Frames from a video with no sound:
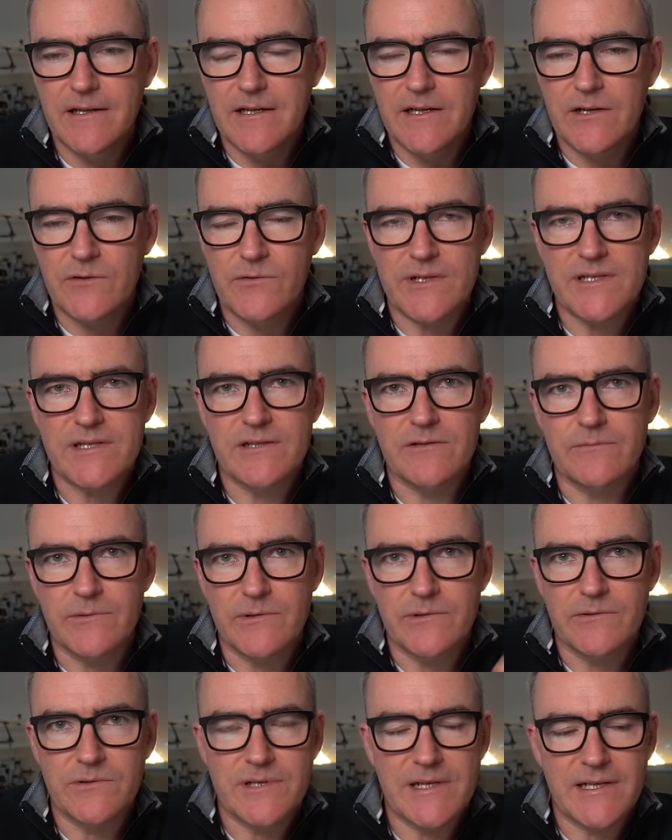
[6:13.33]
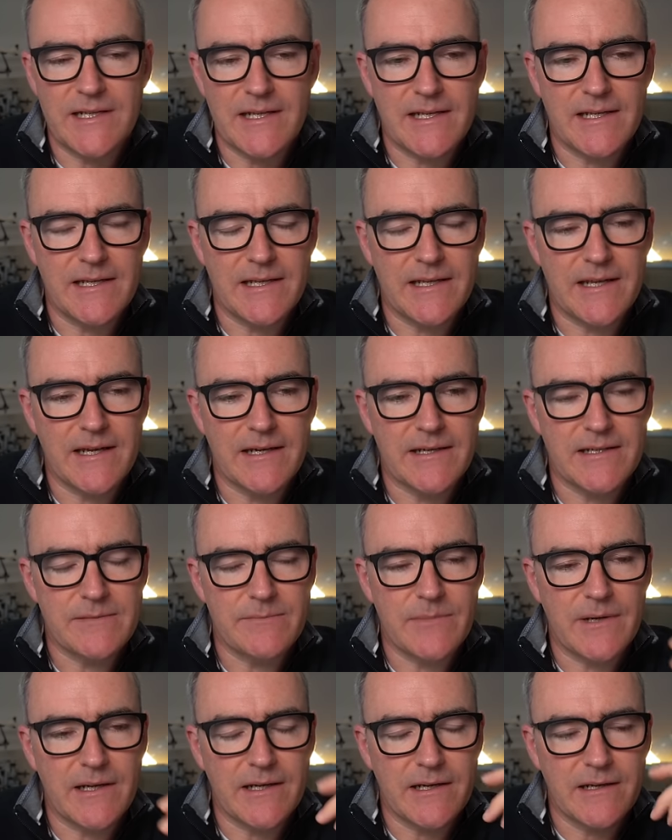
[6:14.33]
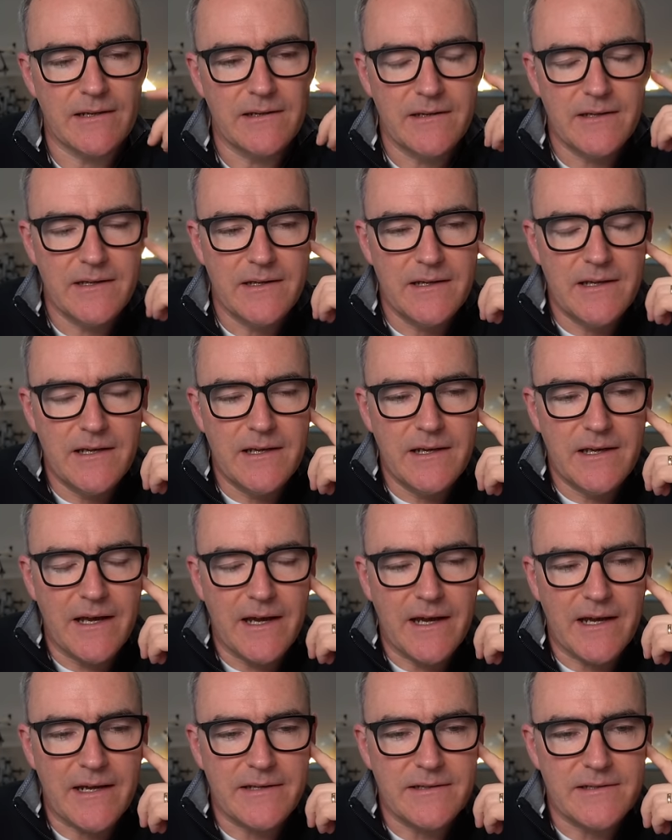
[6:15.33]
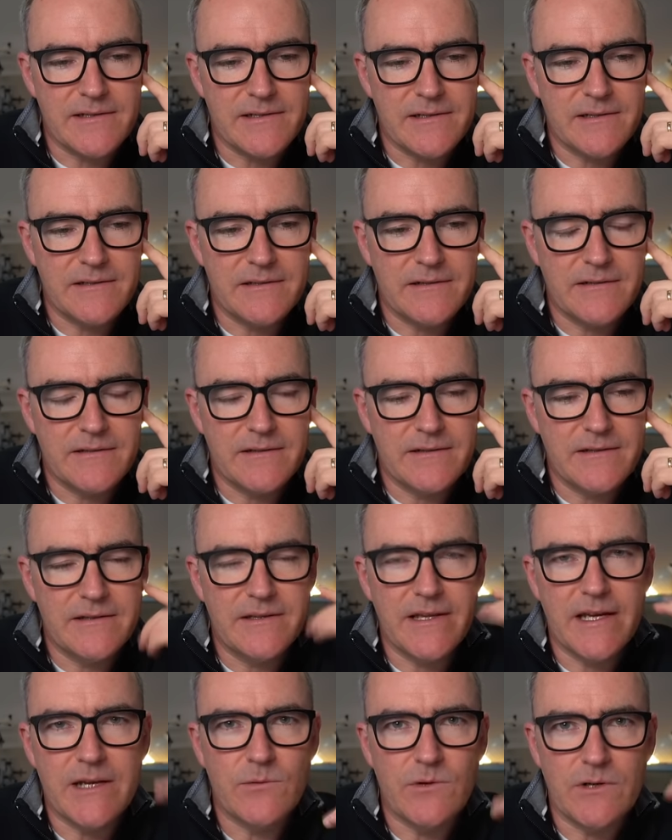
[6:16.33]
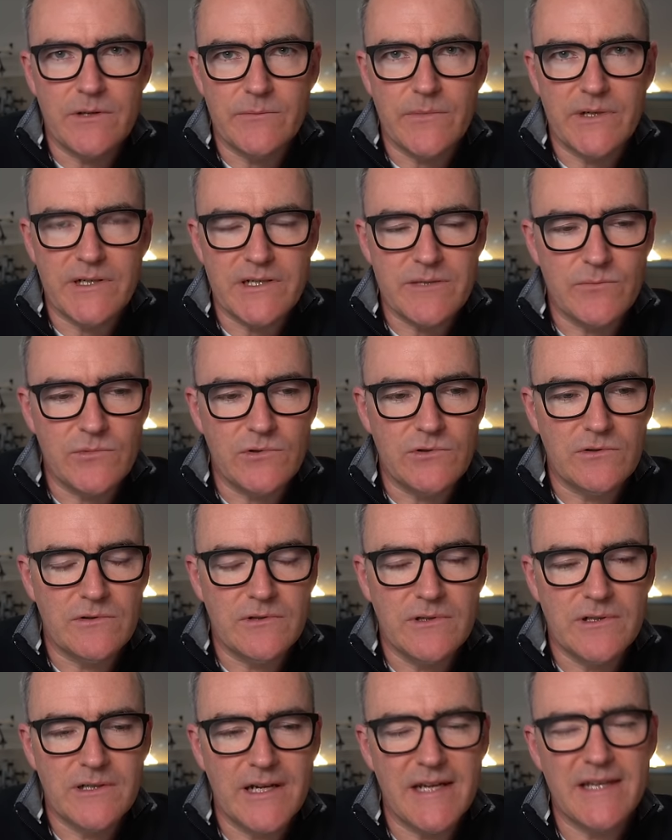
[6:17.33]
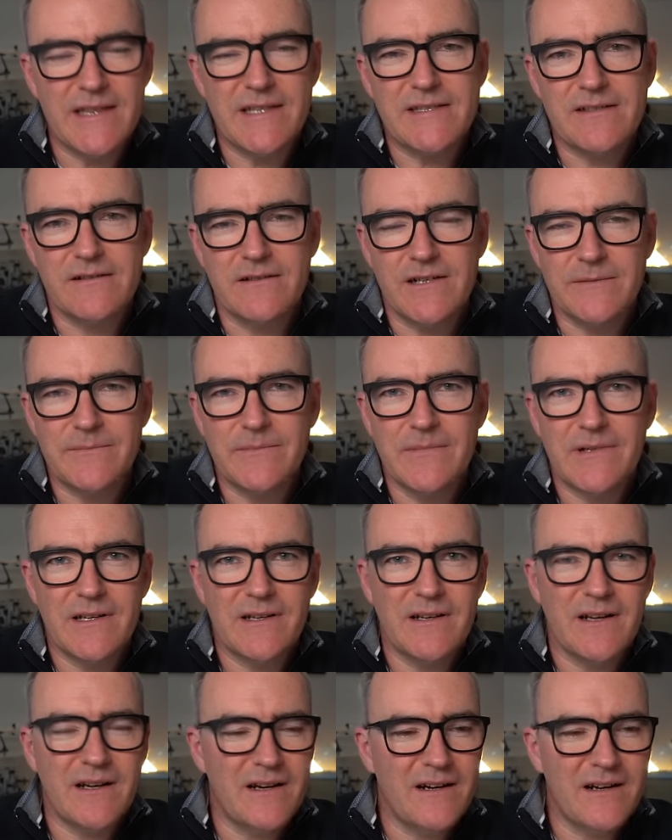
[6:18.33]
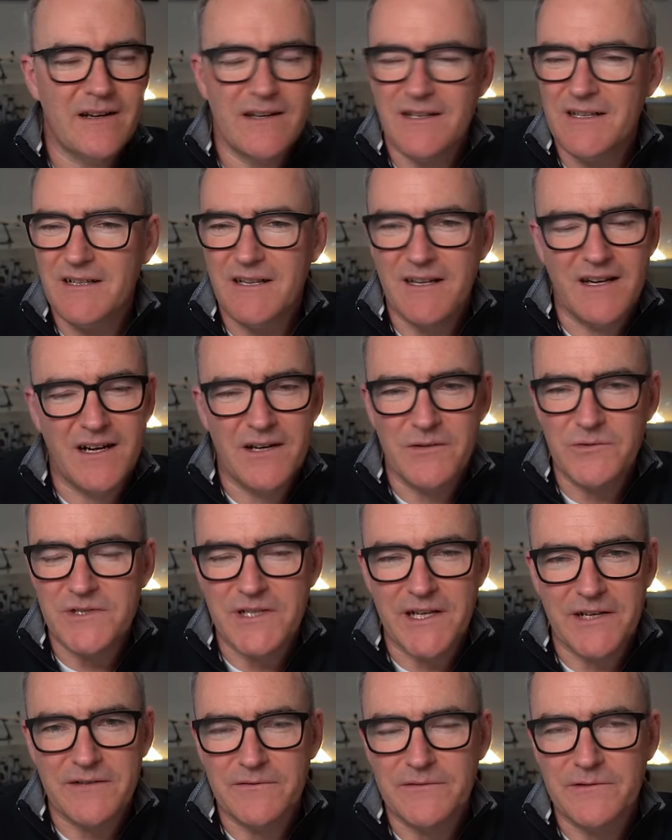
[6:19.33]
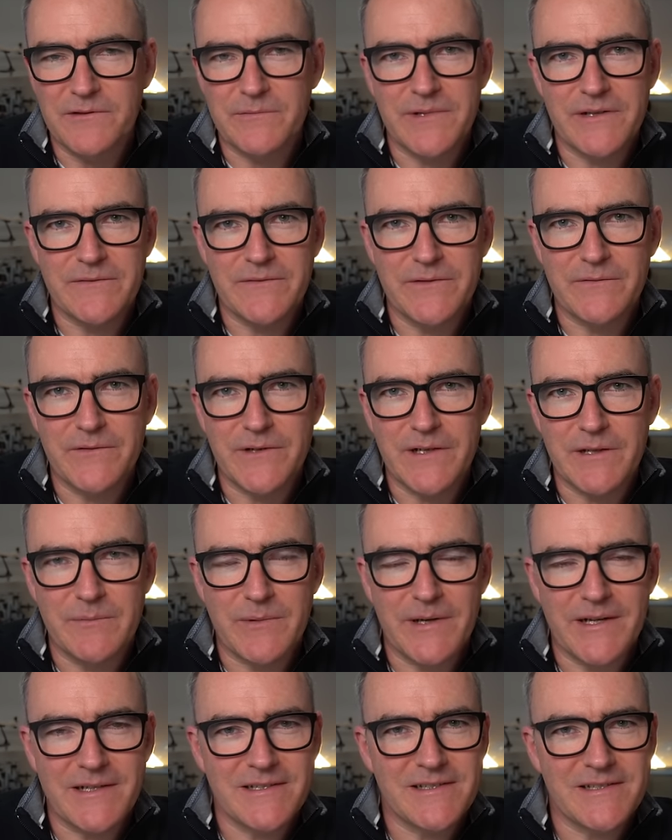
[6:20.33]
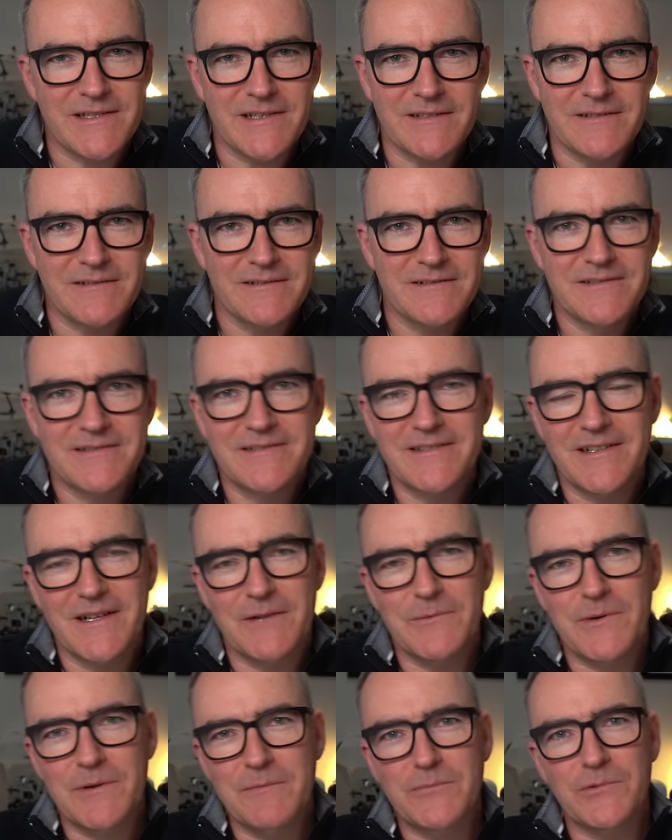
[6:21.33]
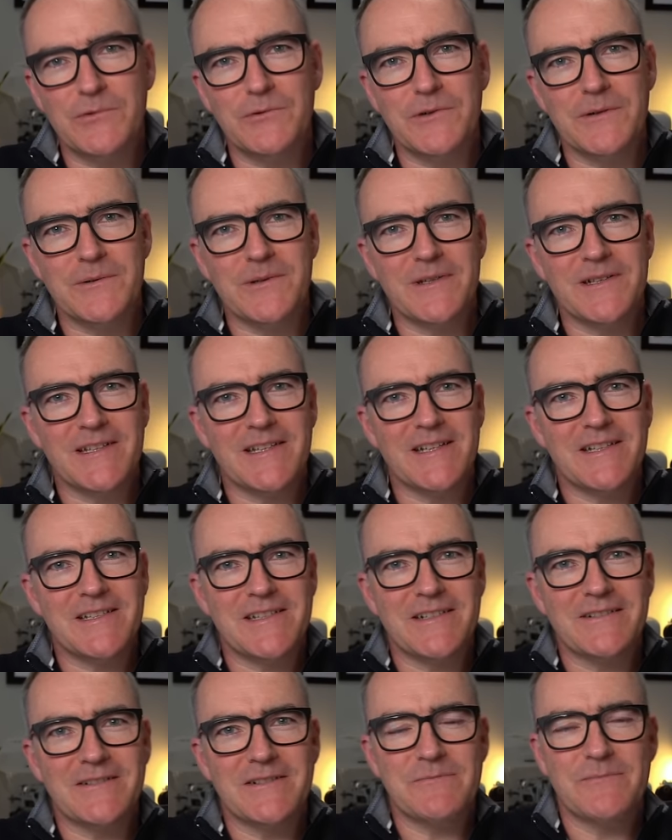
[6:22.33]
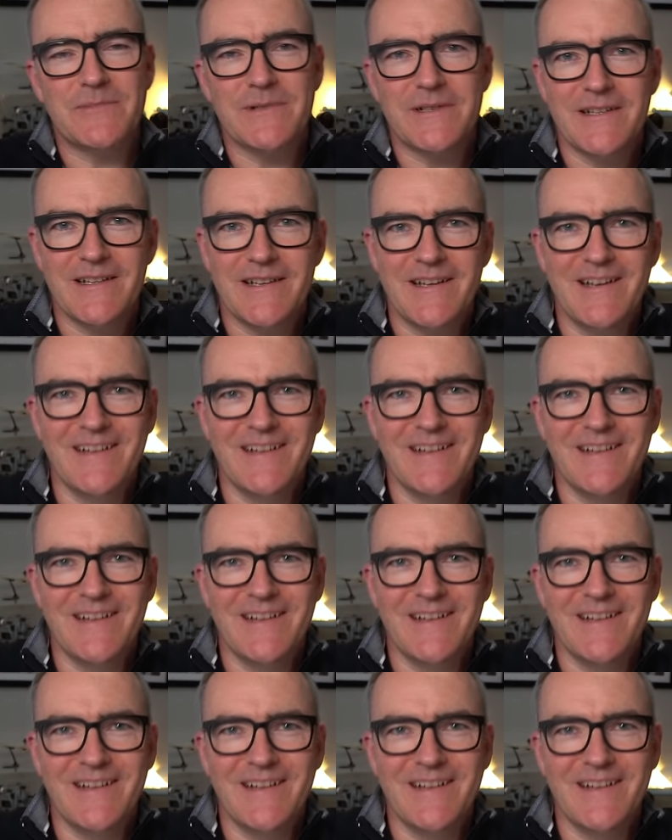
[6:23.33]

crystal, but it also had a clear case back. And they weren't much more at the time. I was going through a bit of a funny patch, so I won't bore you with the details. But